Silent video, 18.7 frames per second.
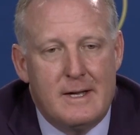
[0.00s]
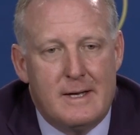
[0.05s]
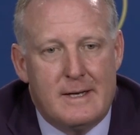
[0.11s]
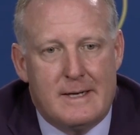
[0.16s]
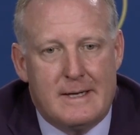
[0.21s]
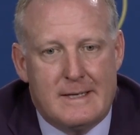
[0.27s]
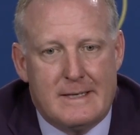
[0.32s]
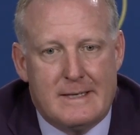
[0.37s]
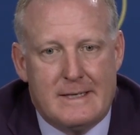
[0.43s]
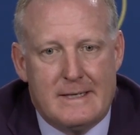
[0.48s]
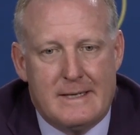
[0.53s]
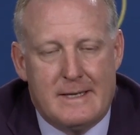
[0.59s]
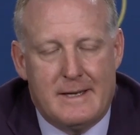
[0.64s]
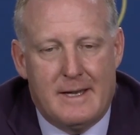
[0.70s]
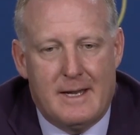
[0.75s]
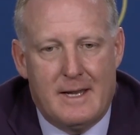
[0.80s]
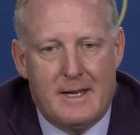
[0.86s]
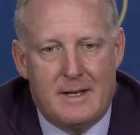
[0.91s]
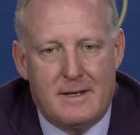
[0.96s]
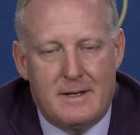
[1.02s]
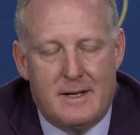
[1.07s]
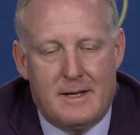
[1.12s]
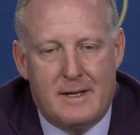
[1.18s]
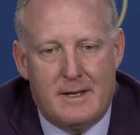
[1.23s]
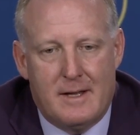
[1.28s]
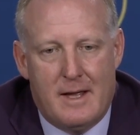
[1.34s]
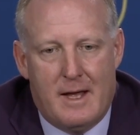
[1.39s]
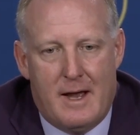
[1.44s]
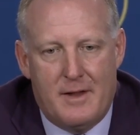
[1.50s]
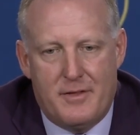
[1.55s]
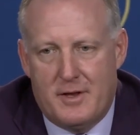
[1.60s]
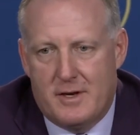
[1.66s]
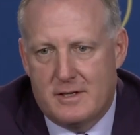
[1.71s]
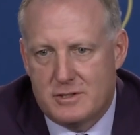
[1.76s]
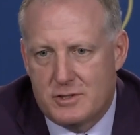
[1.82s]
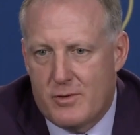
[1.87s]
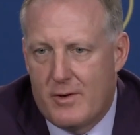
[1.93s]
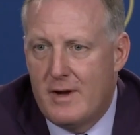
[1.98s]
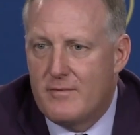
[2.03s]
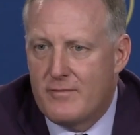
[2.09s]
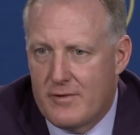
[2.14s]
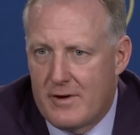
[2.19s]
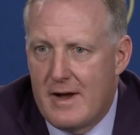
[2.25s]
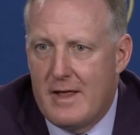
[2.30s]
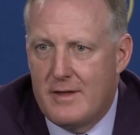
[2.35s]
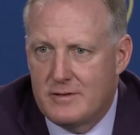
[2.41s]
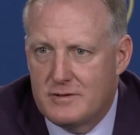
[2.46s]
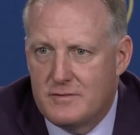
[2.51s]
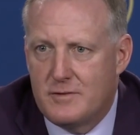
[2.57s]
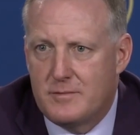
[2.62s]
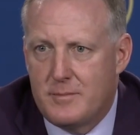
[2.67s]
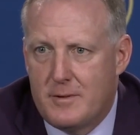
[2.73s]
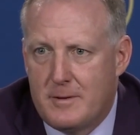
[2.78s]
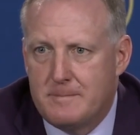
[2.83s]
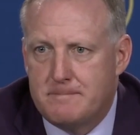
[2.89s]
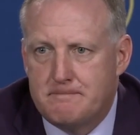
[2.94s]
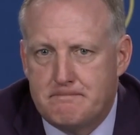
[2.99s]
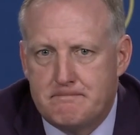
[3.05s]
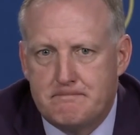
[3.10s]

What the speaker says: I think it's great for college football.